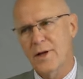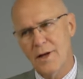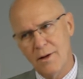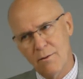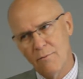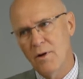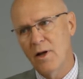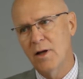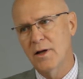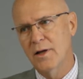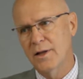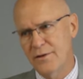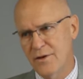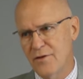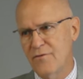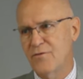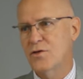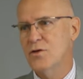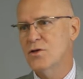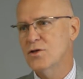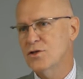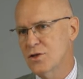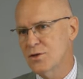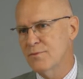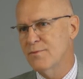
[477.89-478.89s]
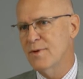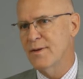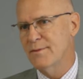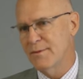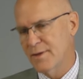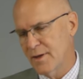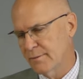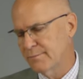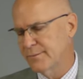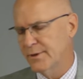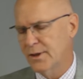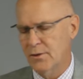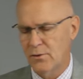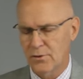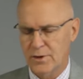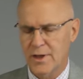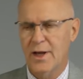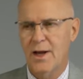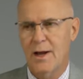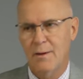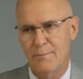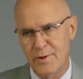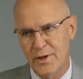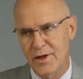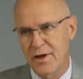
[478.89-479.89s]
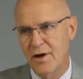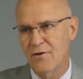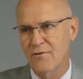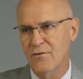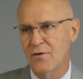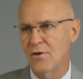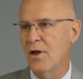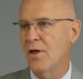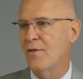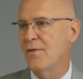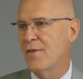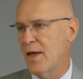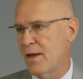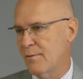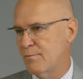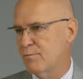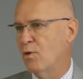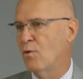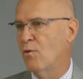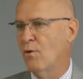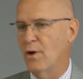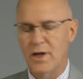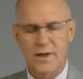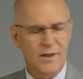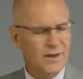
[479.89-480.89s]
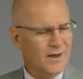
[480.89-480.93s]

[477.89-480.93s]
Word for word: Okay, well, in the future, maybe I'm, you know, okay, I'll be careful on that point.